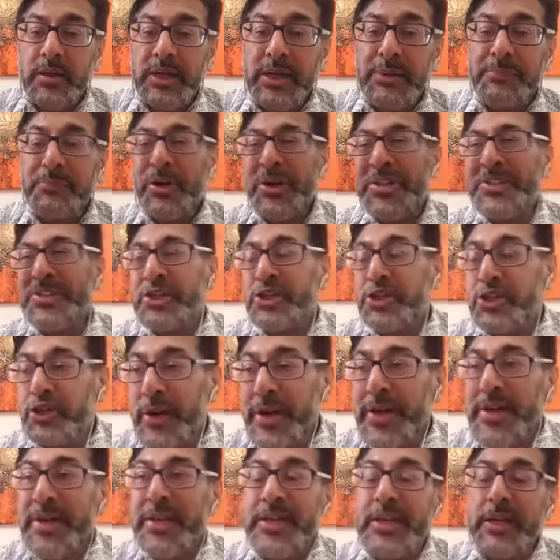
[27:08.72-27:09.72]
He put in the
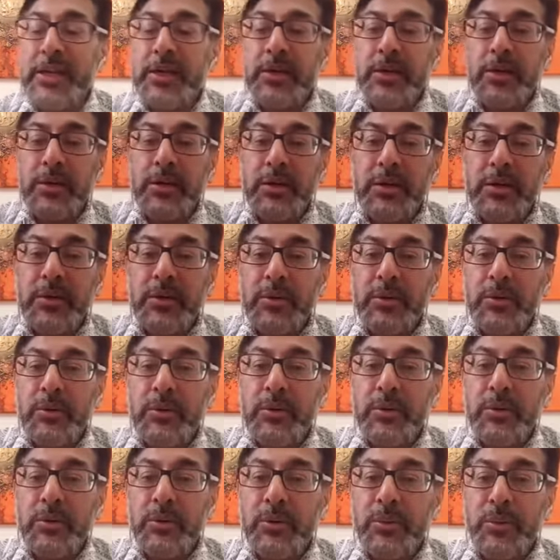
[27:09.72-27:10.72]
training
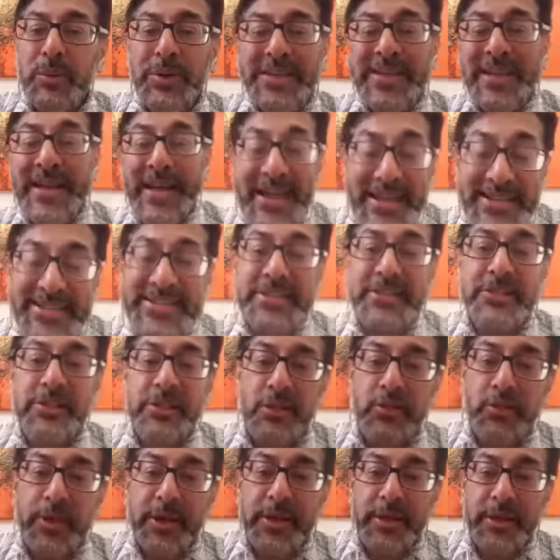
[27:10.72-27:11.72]
when he hated
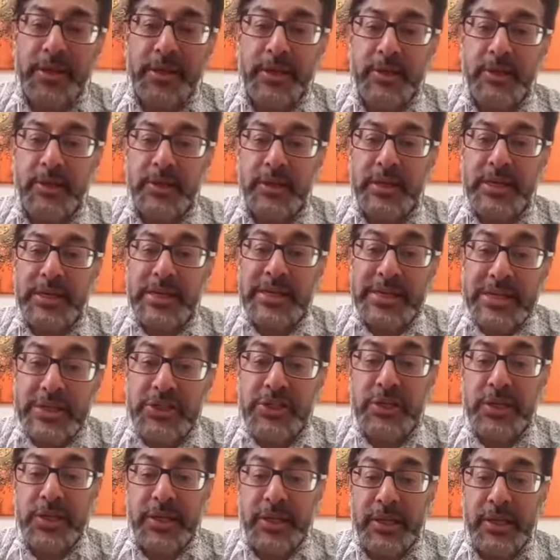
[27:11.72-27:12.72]
the training
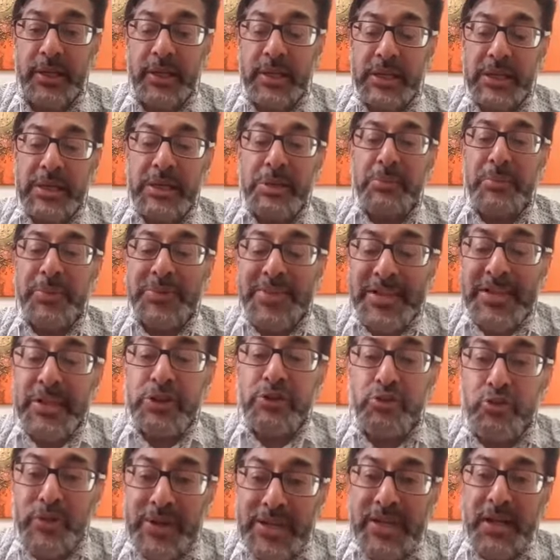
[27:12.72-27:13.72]
initially. But then
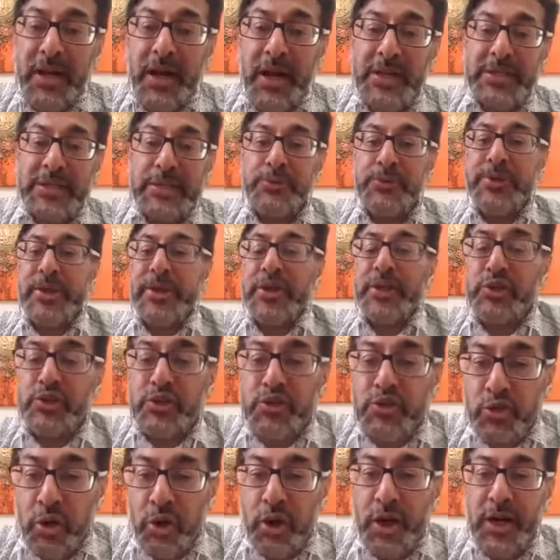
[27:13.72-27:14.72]
he realized he was getting
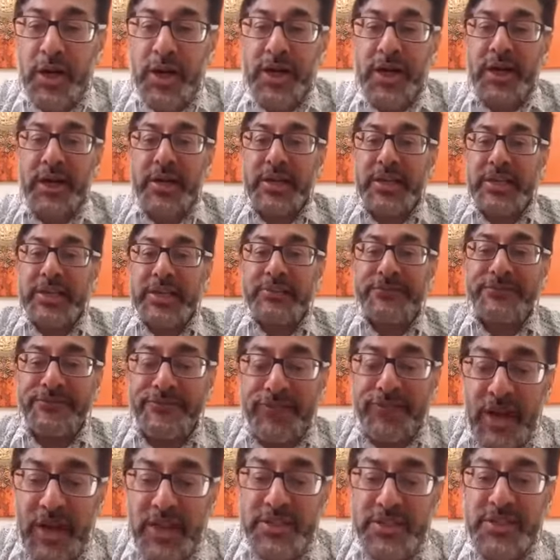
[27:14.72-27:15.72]
stronger, getting
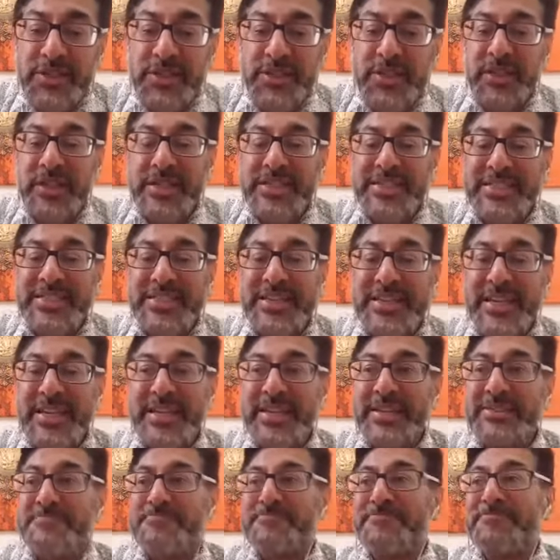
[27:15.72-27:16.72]
faster, he's
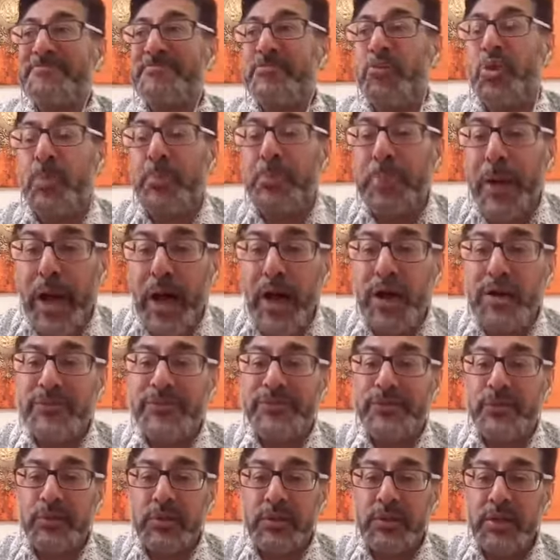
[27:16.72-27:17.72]
getting more
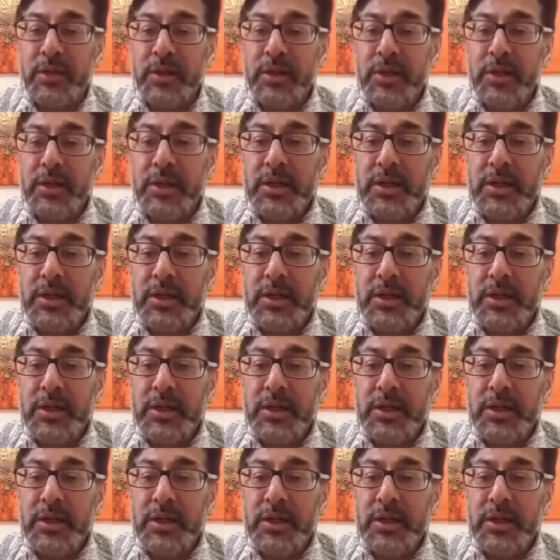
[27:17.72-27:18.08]
powerful